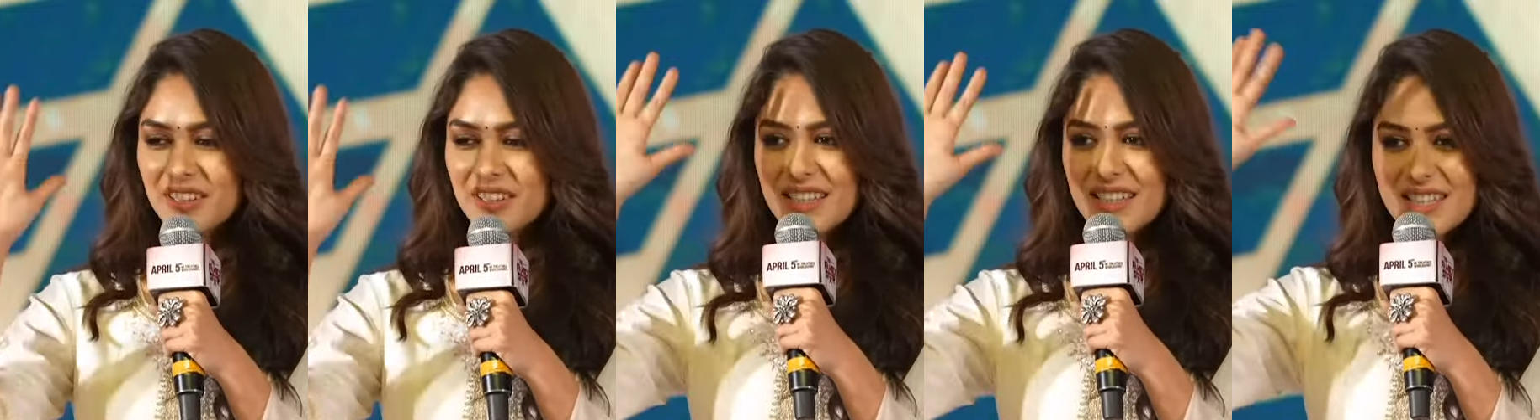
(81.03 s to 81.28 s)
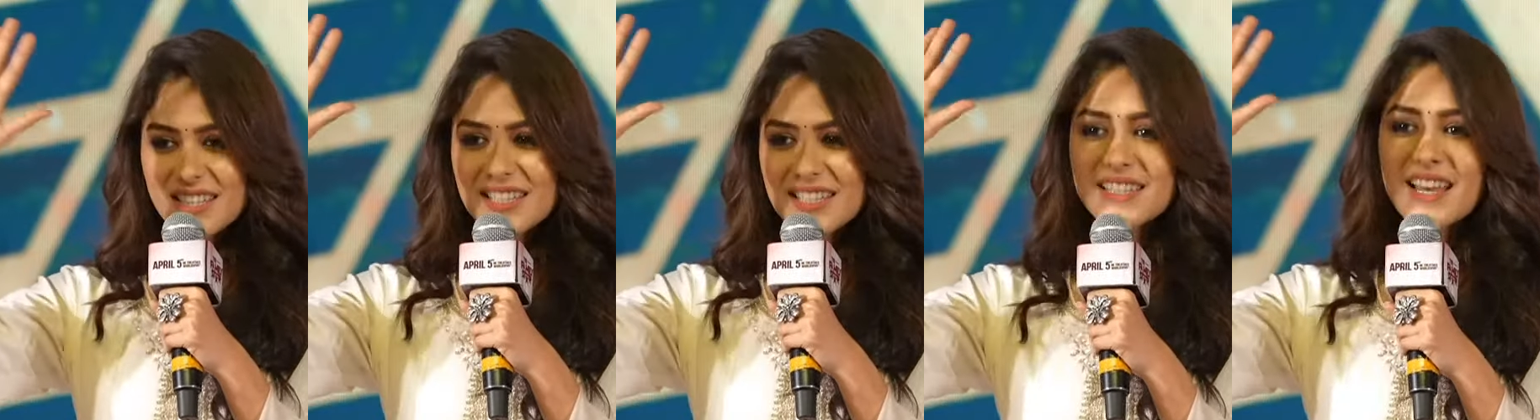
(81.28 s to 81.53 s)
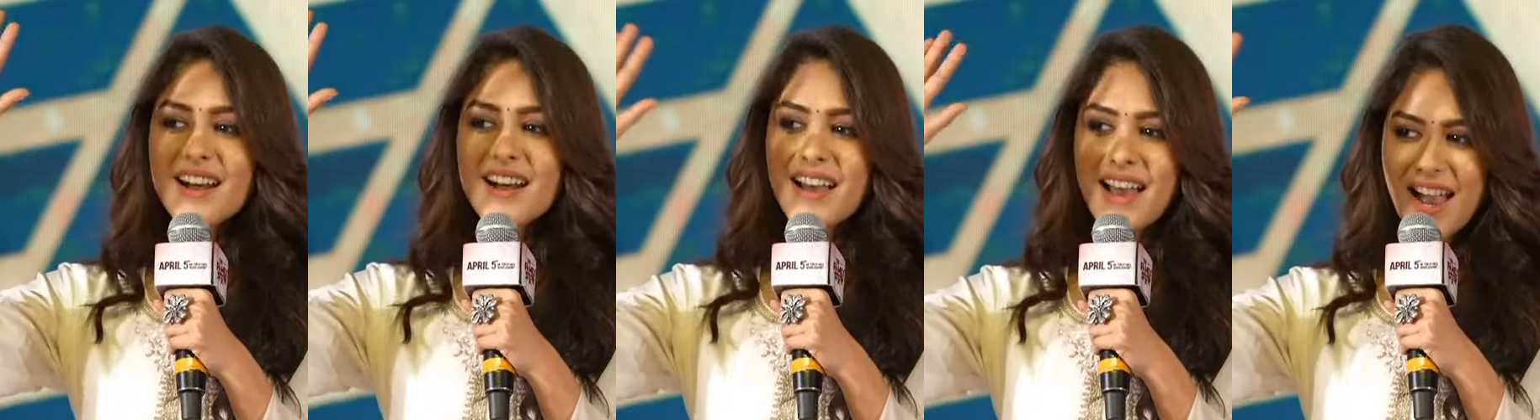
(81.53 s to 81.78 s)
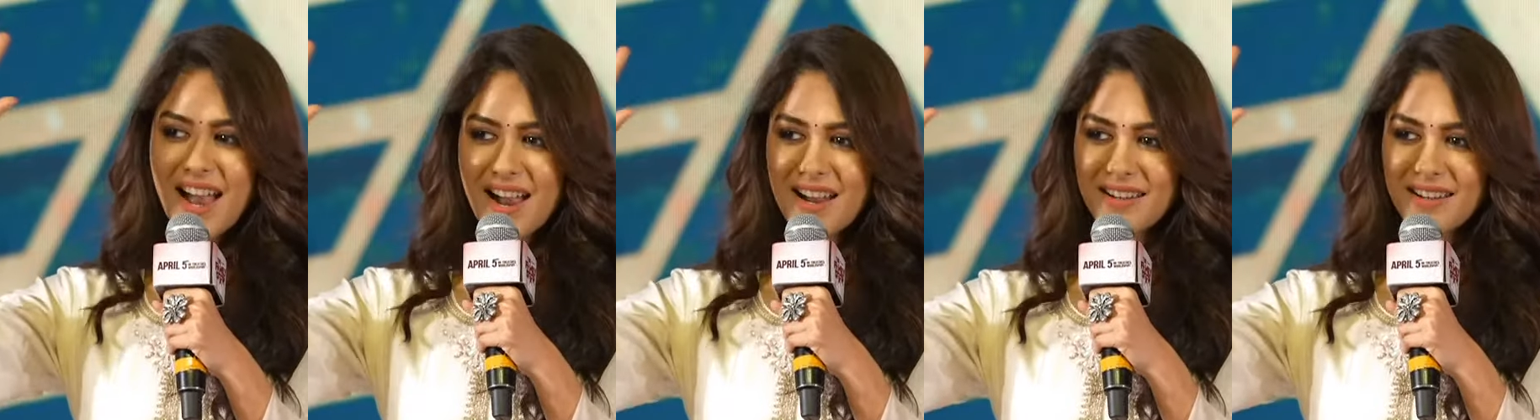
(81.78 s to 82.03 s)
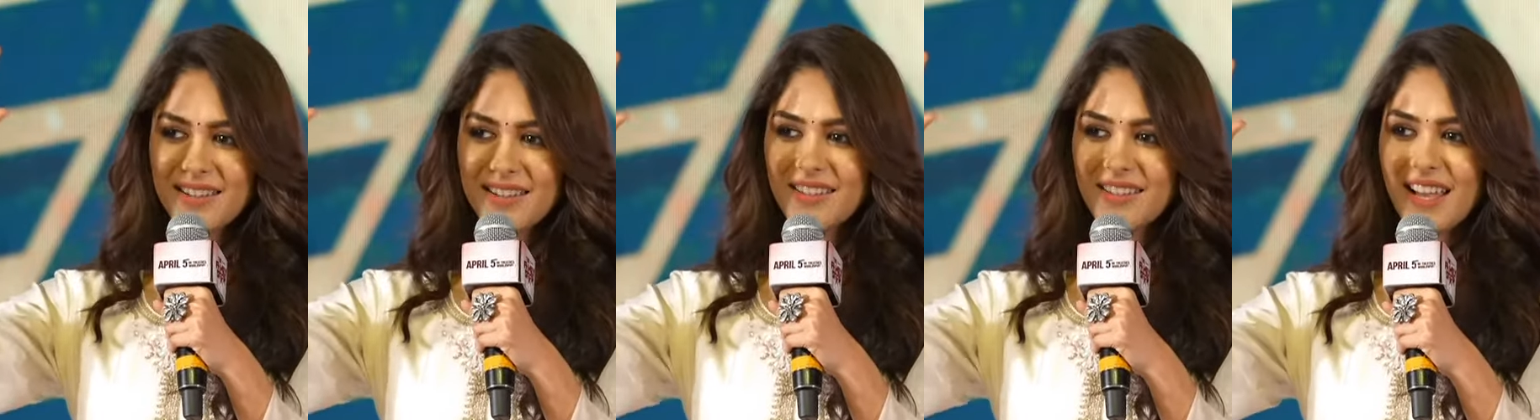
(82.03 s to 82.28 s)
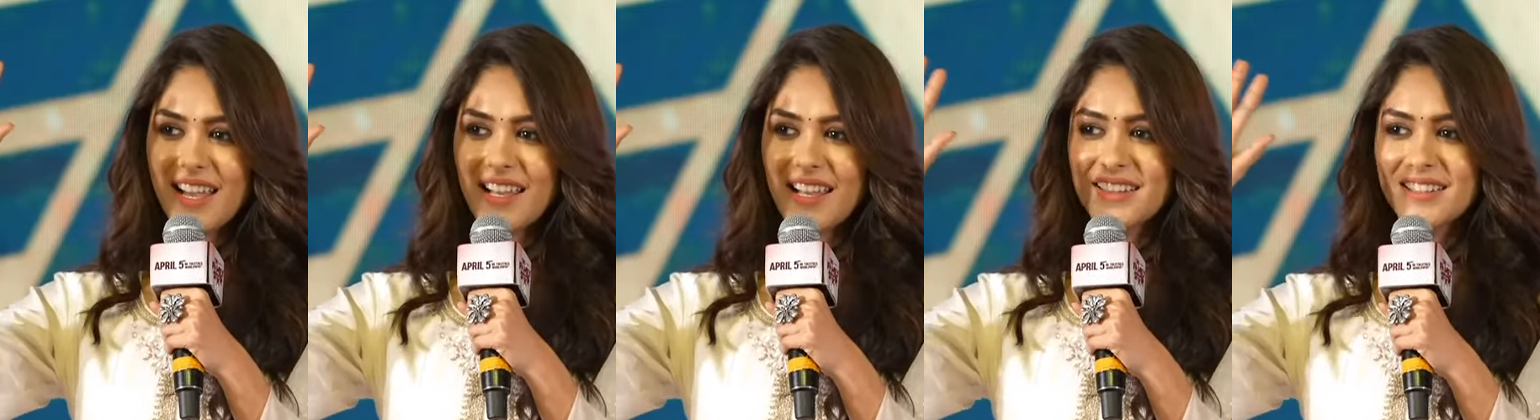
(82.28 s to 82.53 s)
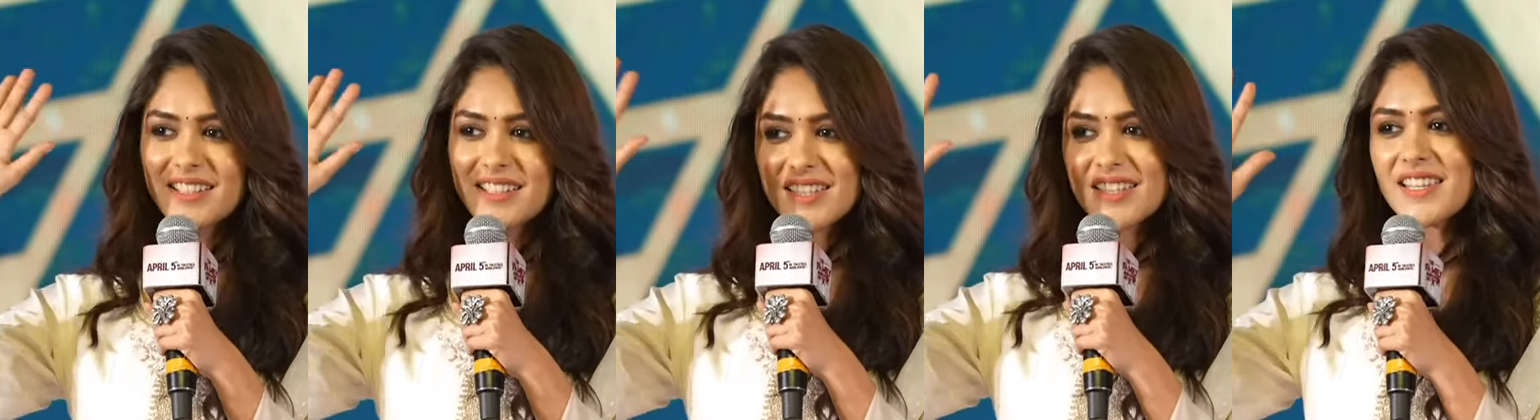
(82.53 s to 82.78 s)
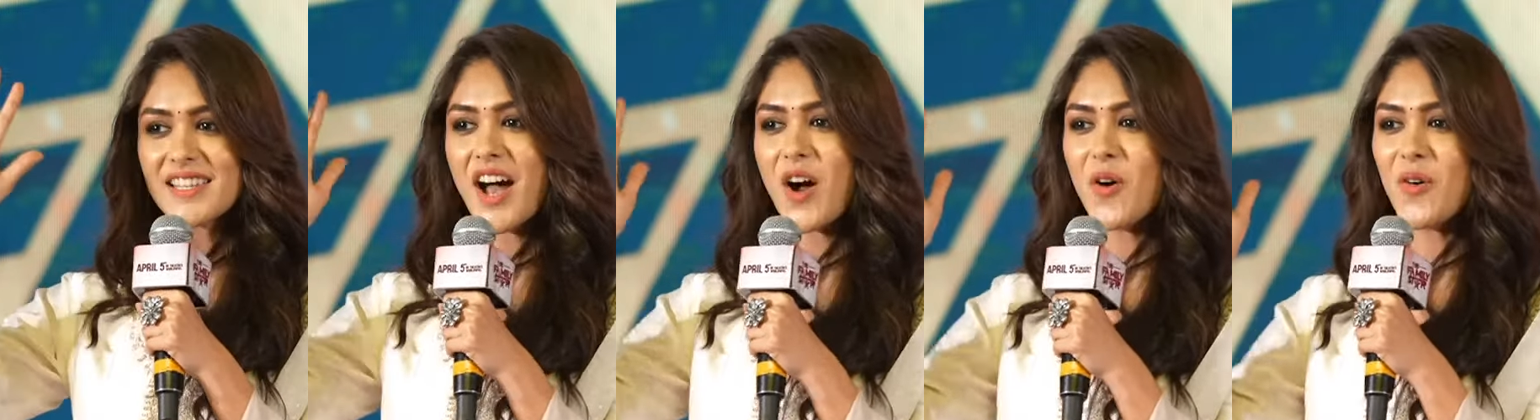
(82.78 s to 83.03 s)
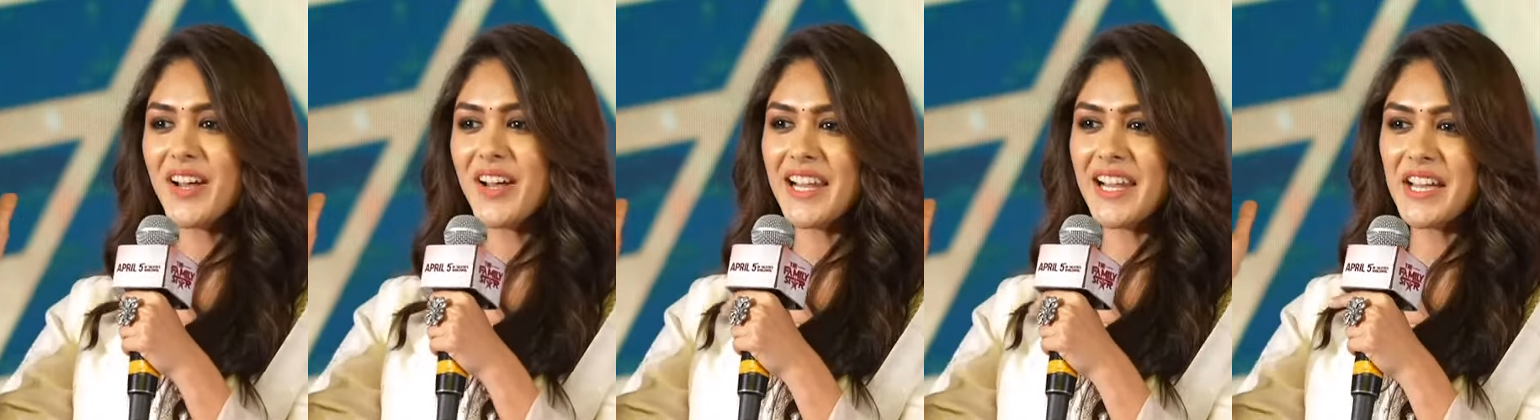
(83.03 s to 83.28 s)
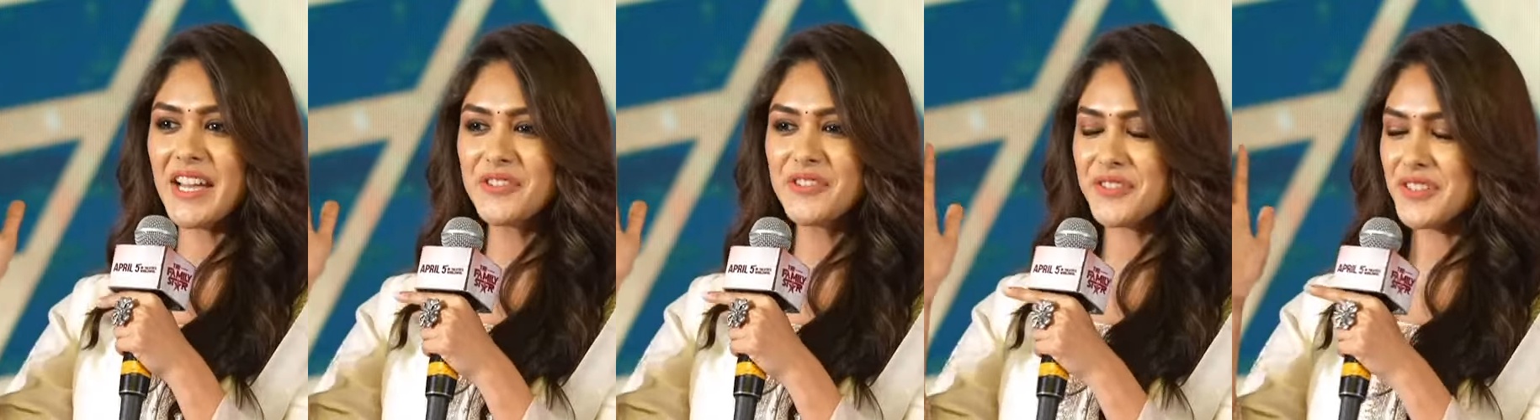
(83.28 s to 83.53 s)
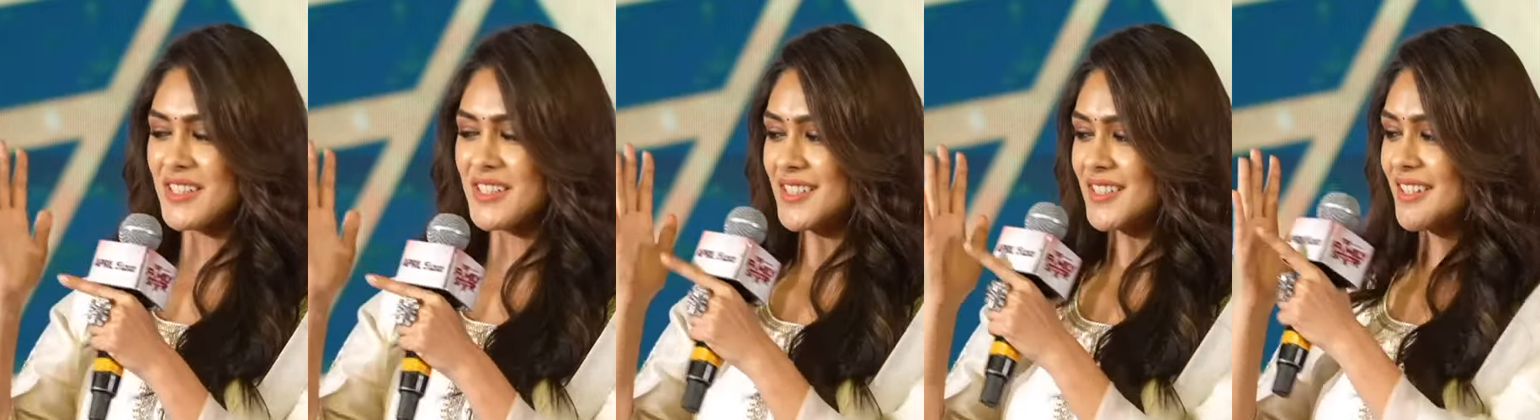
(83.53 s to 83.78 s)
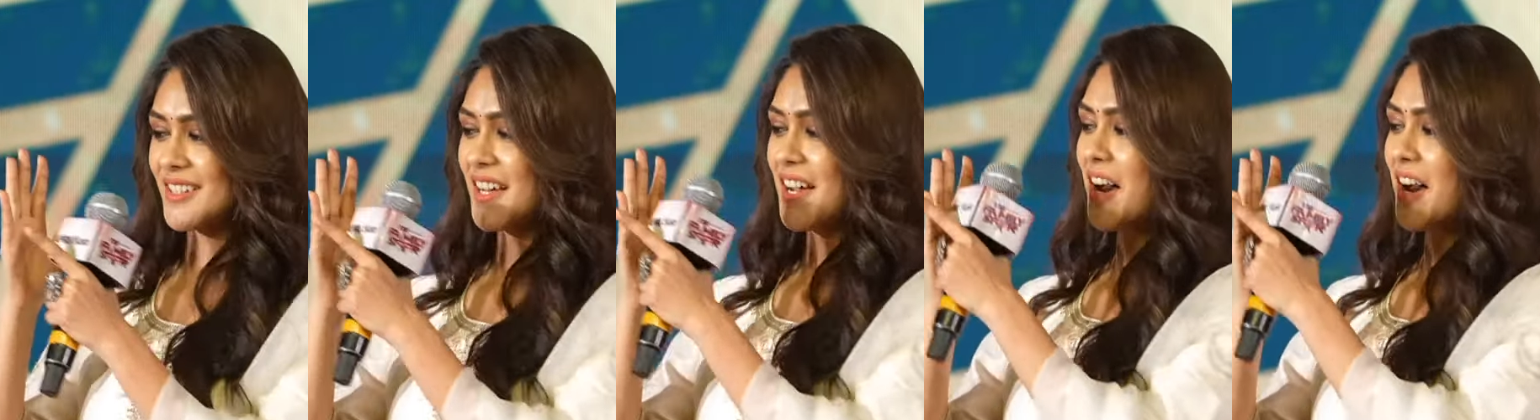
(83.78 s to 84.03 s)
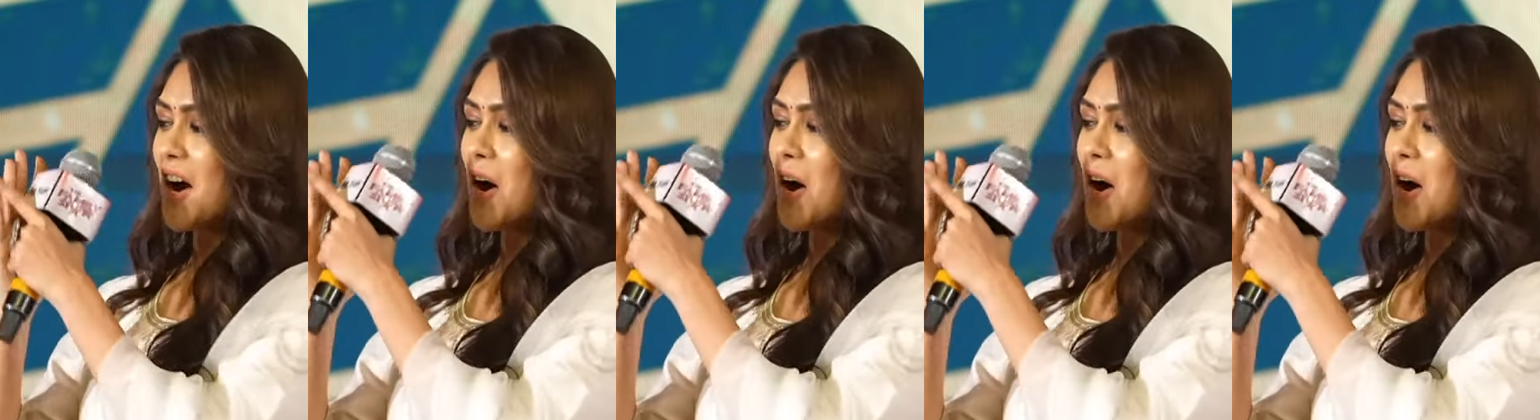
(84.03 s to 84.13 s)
this is our hand and this is how our life is